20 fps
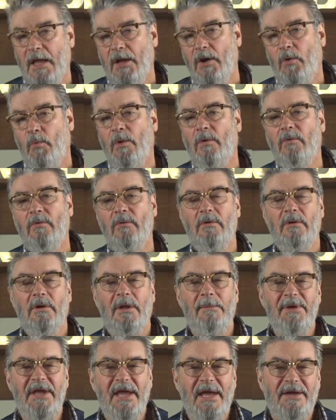Well,
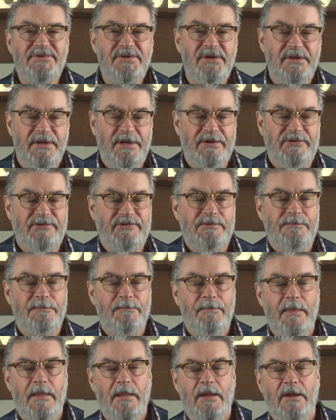let me ask you this.
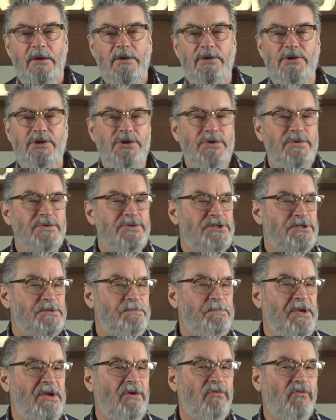Do you speak